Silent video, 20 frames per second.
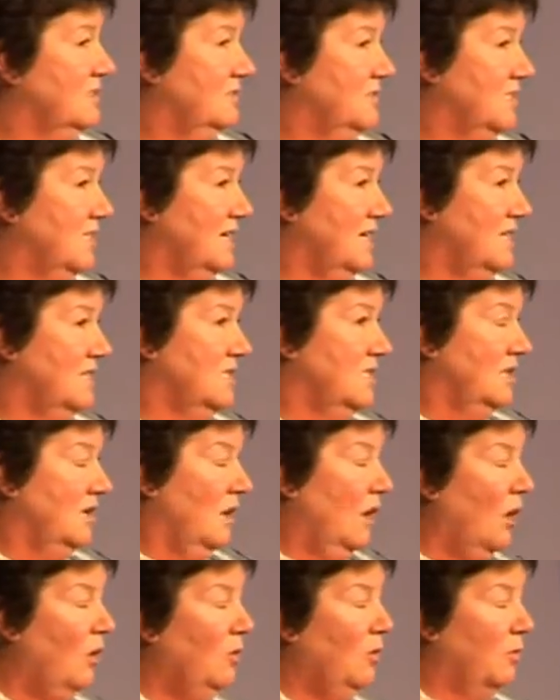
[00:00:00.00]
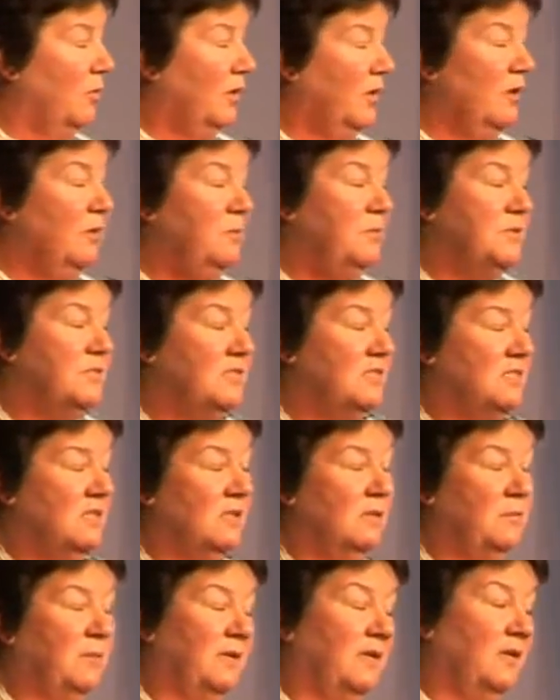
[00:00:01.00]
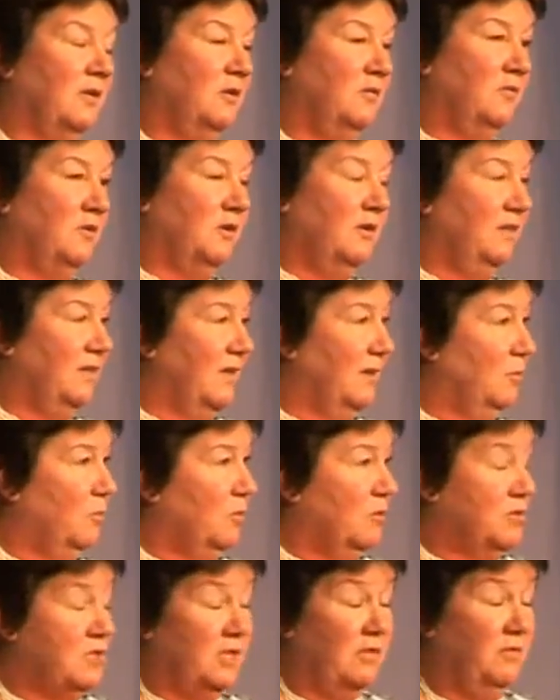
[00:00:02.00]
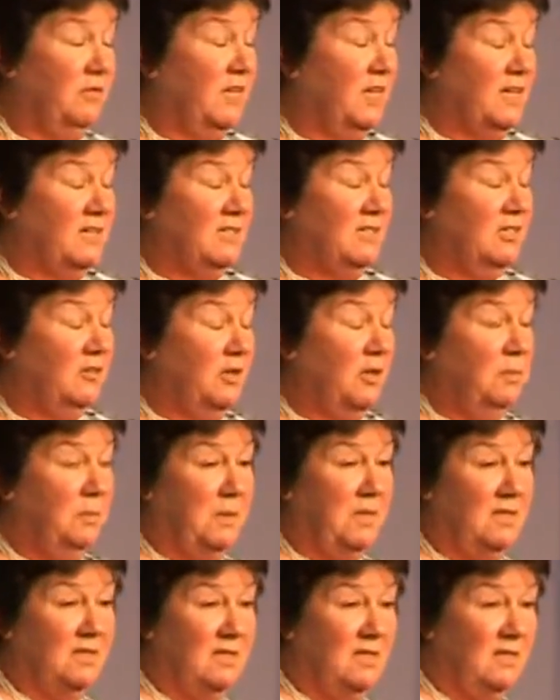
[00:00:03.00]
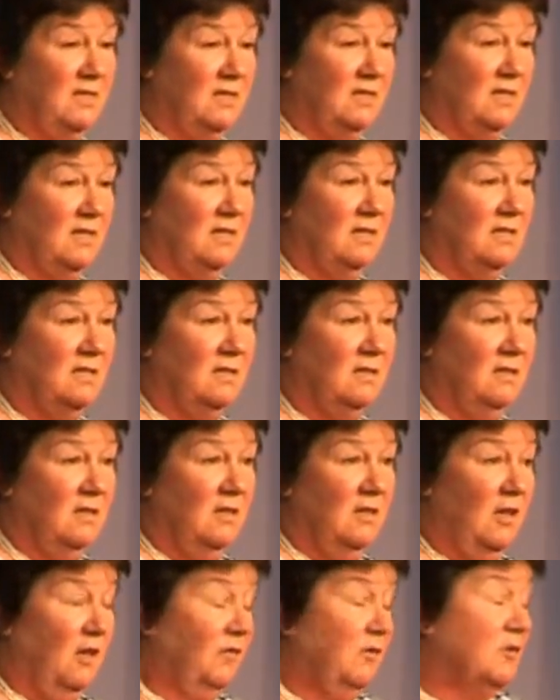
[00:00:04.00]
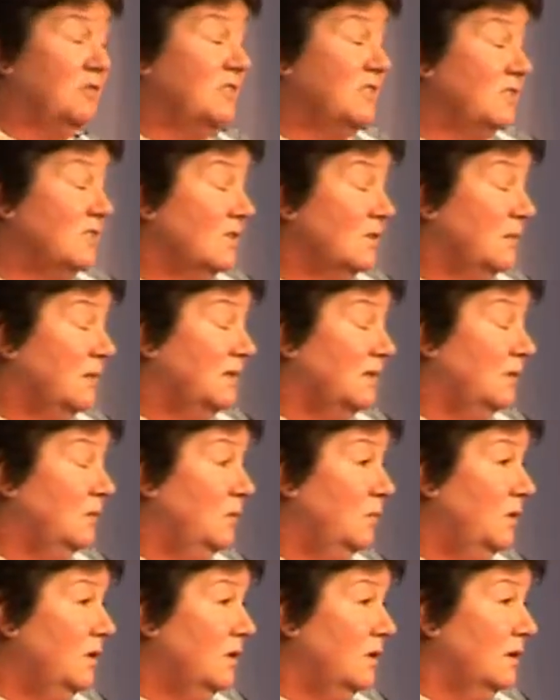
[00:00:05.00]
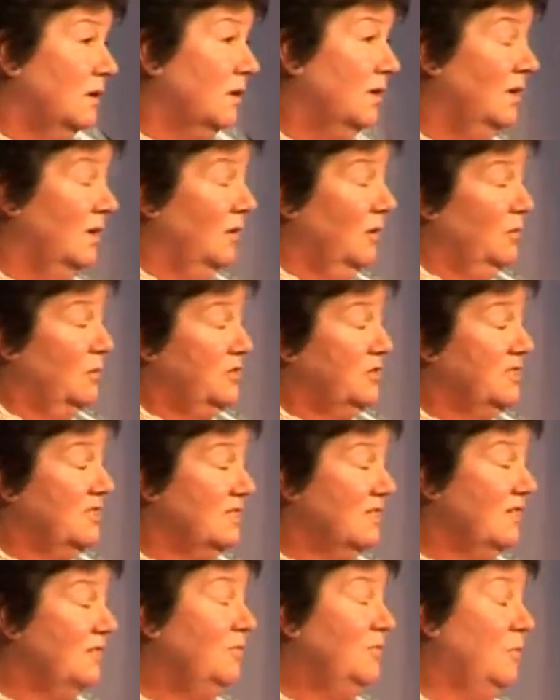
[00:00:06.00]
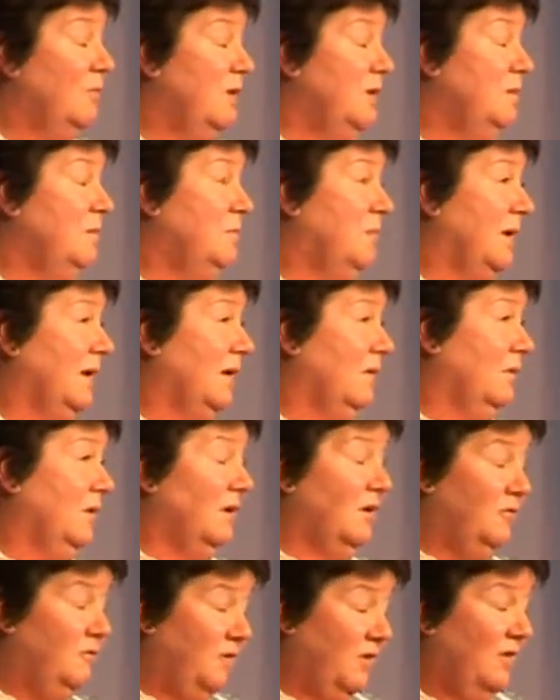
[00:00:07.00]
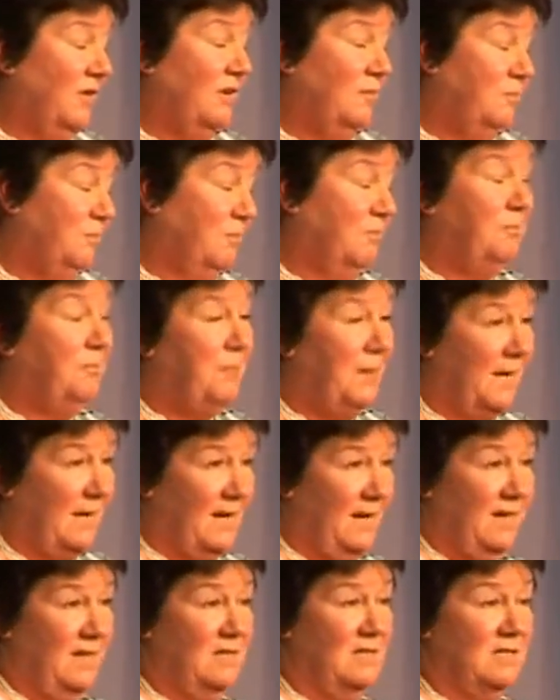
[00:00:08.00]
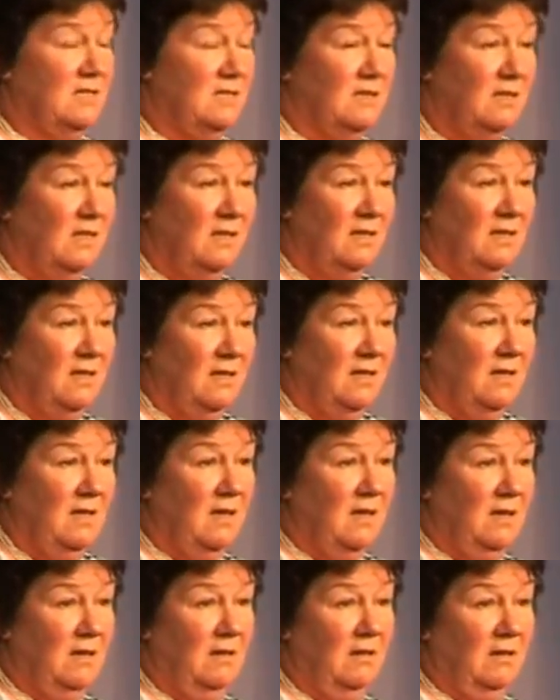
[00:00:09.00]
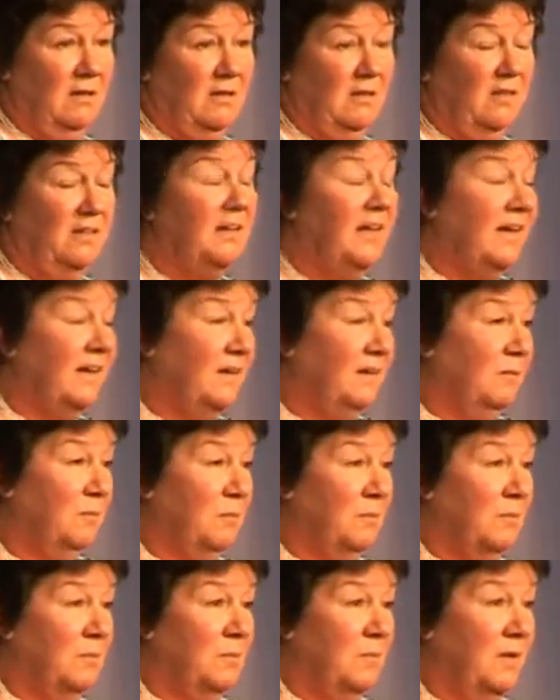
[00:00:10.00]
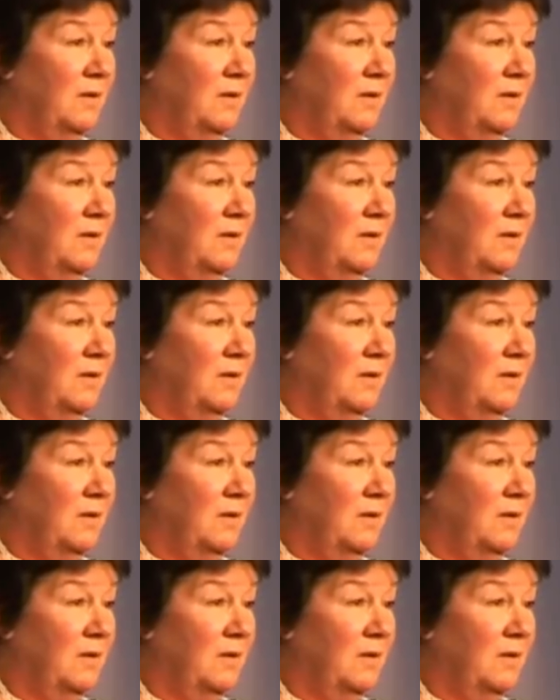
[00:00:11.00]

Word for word: have said, oh, go and put a turbine over in that wood over there so nobody sees it, of course the turbine didn't work, which has given wind power a very bad uh, name.